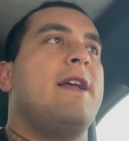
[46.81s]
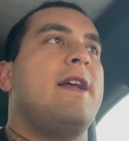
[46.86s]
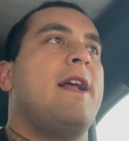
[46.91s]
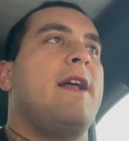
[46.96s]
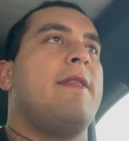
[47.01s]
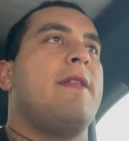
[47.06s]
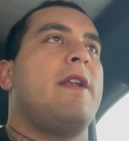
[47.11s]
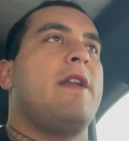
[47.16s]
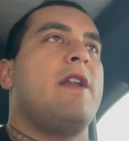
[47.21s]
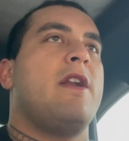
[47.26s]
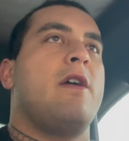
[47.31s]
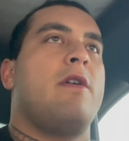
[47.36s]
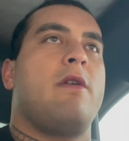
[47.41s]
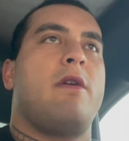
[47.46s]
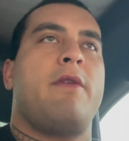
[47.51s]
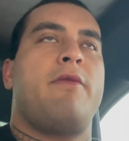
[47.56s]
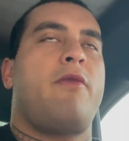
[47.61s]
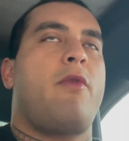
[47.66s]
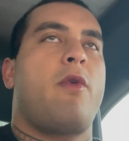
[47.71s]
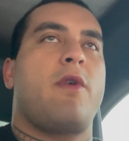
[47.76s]
And then,
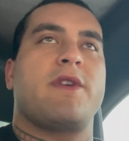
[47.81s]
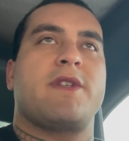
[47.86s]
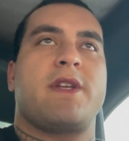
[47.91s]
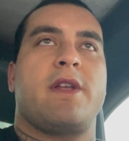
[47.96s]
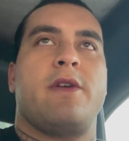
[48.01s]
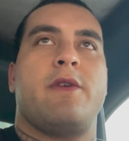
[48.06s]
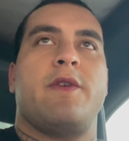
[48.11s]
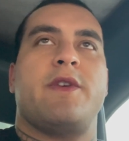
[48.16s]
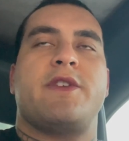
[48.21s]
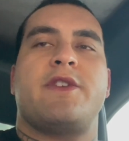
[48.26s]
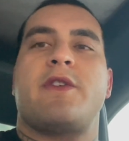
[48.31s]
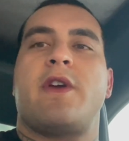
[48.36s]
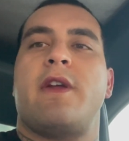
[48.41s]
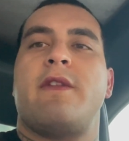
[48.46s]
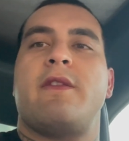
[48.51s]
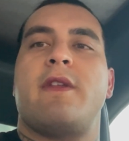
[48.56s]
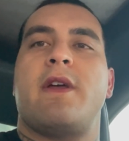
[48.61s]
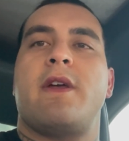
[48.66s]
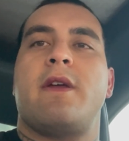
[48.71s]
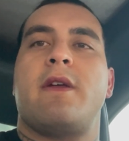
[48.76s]
of course, I'll always
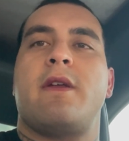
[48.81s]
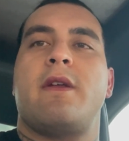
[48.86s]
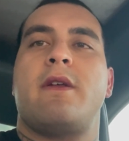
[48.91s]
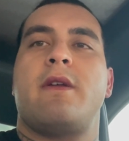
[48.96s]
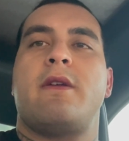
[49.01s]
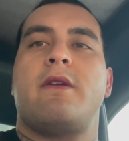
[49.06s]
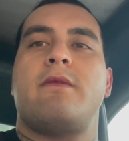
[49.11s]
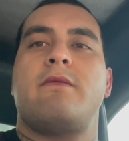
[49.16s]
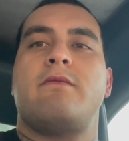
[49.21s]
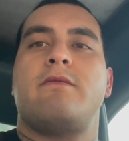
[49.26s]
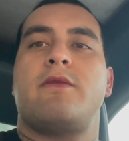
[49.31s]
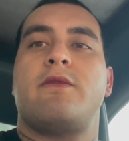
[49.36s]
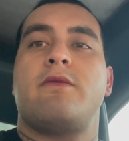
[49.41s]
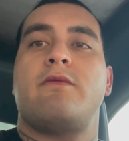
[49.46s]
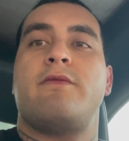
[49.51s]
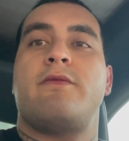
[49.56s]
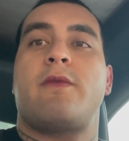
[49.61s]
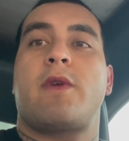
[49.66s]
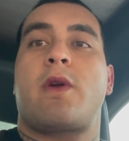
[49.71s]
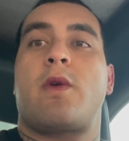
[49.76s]

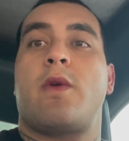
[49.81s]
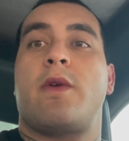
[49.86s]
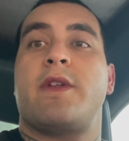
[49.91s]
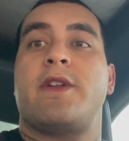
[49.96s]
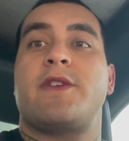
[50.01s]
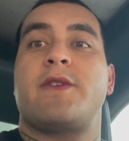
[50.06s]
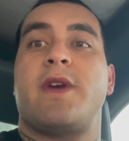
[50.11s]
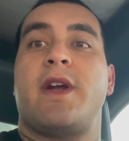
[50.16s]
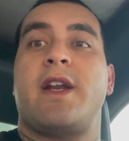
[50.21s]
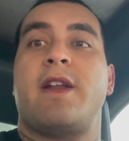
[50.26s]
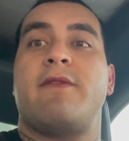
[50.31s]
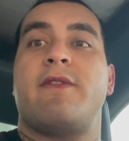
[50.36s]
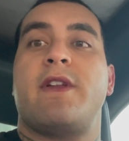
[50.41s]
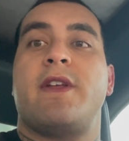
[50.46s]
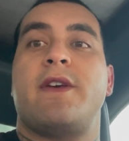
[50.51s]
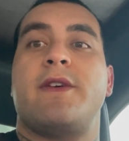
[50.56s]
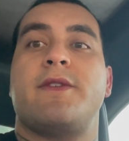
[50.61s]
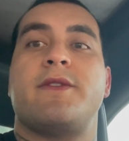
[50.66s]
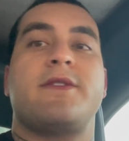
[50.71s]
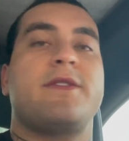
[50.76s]
record the training videos.